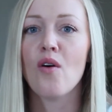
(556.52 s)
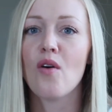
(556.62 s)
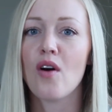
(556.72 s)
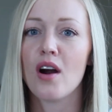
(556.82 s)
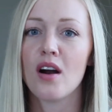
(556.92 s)

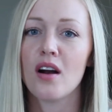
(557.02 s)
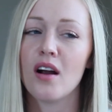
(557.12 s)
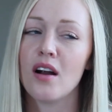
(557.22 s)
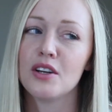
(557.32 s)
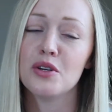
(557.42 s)

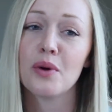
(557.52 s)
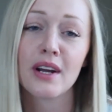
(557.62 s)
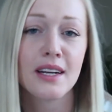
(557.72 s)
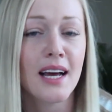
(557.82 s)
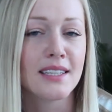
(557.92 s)
Or do you work
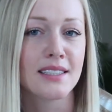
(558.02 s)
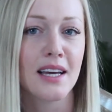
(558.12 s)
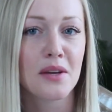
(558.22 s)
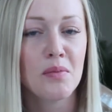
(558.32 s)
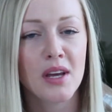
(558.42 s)
at a desk
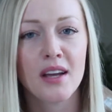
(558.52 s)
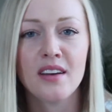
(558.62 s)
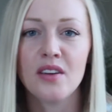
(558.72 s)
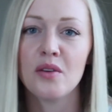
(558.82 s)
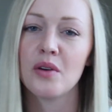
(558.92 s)
like me
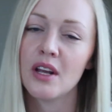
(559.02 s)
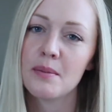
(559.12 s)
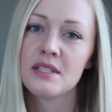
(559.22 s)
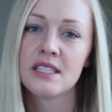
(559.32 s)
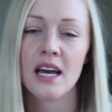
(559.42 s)
and you get
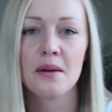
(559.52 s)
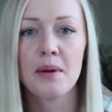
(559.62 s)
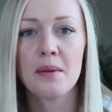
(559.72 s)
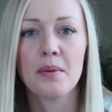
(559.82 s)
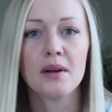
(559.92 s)
up and stand a
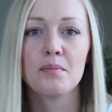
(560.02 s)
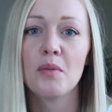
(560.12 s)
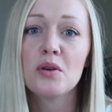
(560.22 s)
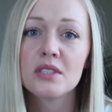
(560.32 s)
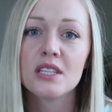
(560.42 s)
bit, but
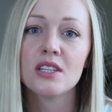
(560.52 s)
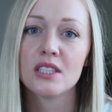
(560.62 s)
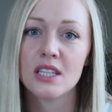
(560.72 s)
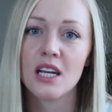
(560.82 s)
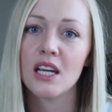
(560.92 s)
mostly you're
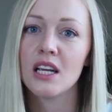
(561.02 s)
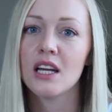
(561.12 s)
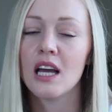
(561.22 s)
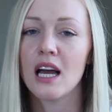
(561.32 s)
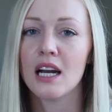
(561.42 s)

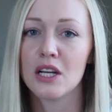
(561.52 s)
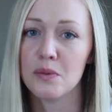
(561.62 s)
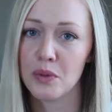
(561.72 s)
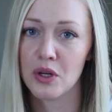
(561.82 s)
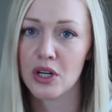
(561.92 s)
sitting at a
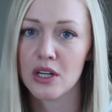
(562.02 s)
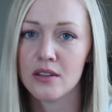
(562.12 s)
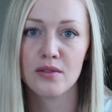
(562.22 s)
computer?